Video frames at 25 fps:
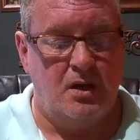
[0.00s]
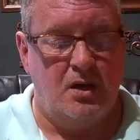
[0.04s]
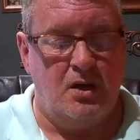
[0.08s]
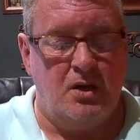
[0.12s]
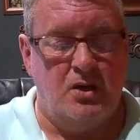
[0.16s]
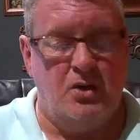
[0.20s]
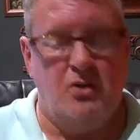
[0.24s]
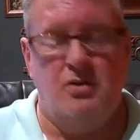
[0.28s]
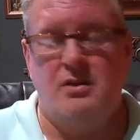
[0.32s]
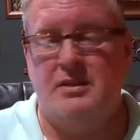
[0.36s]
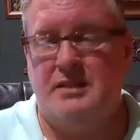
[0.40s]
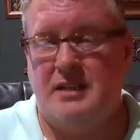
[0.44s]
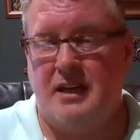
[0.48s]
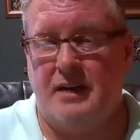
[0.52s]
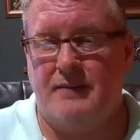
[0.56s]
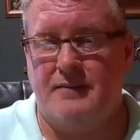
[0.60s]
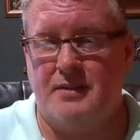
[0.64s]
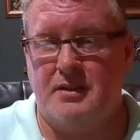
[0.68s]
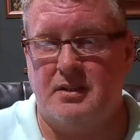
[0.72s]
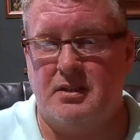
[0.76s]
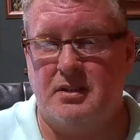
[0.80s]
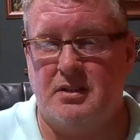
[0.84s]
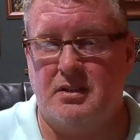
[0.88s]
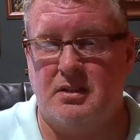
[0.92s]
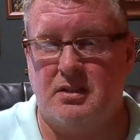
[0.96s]
You just have to
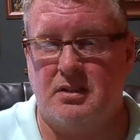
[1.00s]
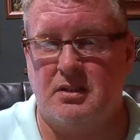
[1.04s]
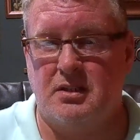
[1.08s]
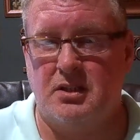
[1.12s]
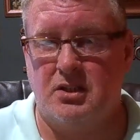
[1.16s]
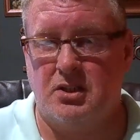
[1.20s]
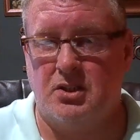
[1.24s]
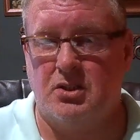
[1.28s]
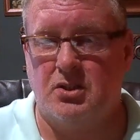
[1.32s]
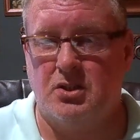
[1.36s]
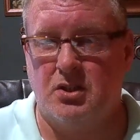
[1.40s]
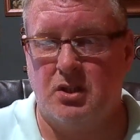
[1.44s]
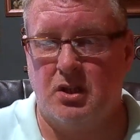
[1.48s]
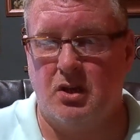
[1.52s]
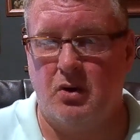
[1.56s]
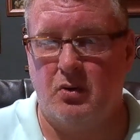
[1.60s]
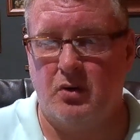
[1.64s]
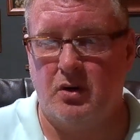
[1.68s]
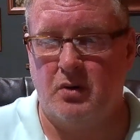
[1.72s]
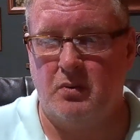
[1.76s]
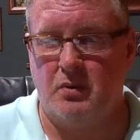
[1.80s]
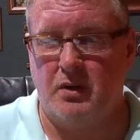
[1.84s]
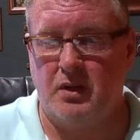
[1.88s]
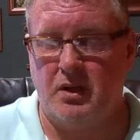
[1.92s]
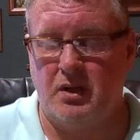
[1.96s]
stitch slower
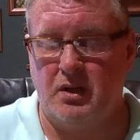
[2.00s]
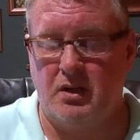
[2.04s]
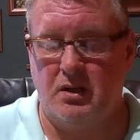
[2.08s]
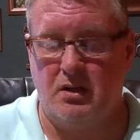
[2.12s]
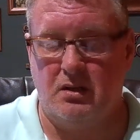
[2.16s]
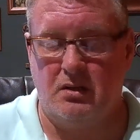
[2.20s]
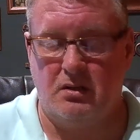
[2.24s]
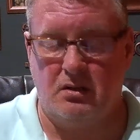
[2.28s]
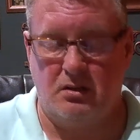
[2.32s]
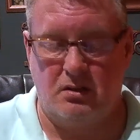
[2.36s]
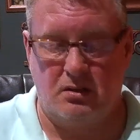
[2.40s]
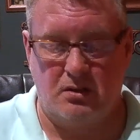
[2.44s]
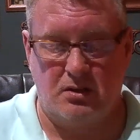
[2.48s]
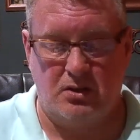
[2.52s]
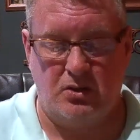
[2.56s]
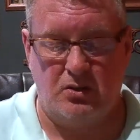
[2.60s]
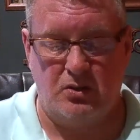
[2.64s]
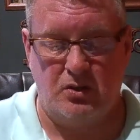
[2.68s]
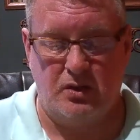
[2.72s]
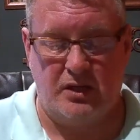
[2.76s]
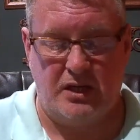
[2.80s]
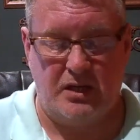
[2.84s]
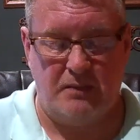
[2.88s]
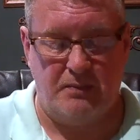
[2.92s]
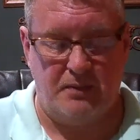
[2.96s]
with it so you
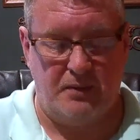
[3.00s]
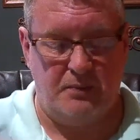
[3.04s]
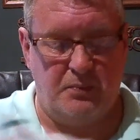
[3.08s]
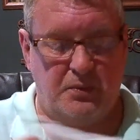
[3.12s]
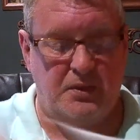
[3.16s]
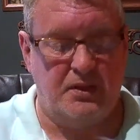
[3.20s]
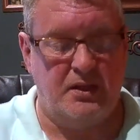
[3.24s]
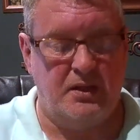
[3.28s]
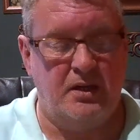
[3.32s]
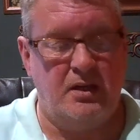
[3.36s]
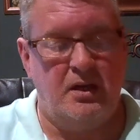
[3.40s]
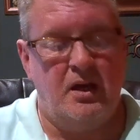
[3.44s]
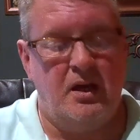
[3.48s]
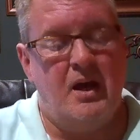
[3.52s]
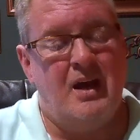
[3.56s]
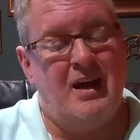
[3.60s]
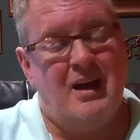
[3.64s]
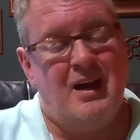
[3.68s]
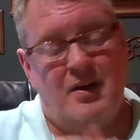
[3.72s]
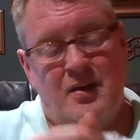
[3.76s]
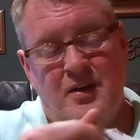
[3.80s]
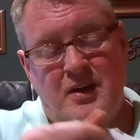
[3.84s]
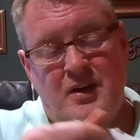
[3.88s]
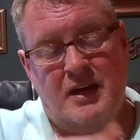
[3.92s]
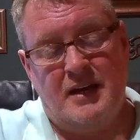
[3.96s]
keep up with it.
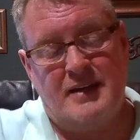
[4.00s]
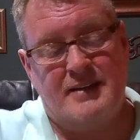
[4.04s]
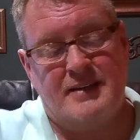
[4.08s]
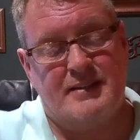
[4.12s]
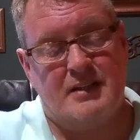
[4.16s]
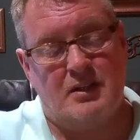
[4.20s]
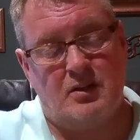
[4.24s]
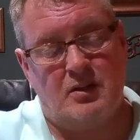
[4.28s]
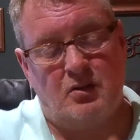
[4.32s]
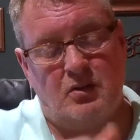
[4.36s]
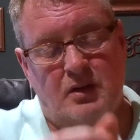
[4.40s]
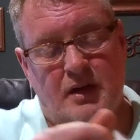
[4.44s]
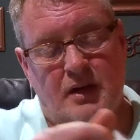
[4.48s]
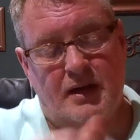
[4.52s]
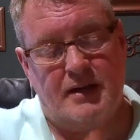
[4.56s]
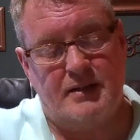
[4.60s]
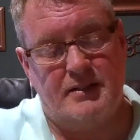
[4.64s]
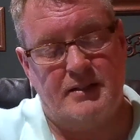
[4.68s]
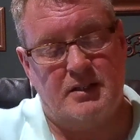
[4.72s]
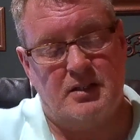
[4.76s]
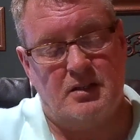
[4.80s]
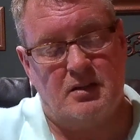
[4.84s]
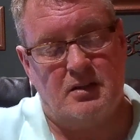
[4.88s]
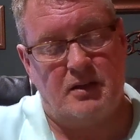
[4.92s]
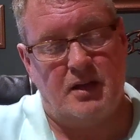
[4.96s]
And then it has the little guides
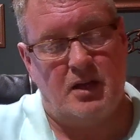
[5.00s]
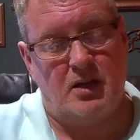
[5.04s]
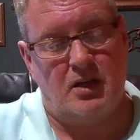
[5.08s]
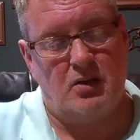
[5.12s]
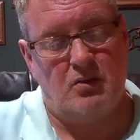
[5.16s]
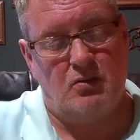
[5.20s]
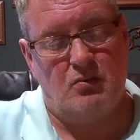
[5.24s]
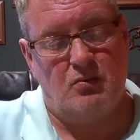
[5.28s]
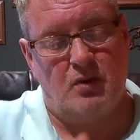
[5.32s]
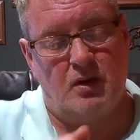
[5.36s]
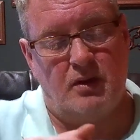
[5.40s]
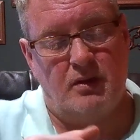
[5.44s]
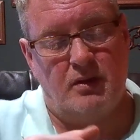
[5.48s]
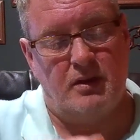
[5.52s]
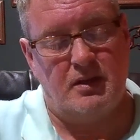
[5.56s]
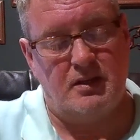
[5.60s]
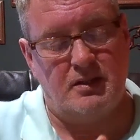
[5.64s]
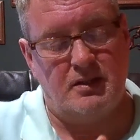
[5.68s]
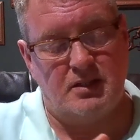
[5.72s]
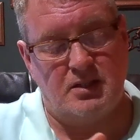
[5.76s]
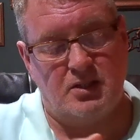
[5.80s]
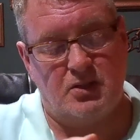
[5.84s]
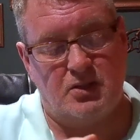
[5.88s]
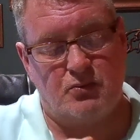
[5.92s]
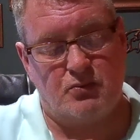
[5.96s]
here that you run
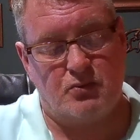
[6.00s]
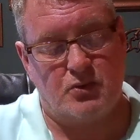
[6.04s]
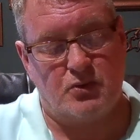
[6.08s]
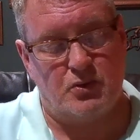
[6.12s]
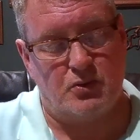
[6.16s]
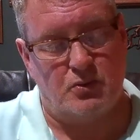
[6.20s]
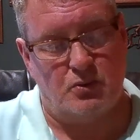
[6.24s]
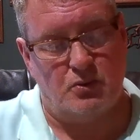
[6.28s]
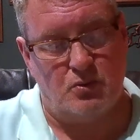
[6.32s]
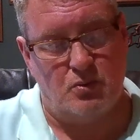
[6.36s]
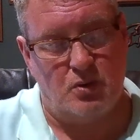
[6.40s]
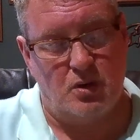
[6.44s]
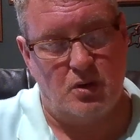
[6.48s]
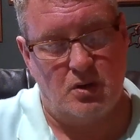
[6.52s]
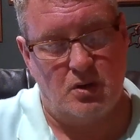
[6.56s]
this through,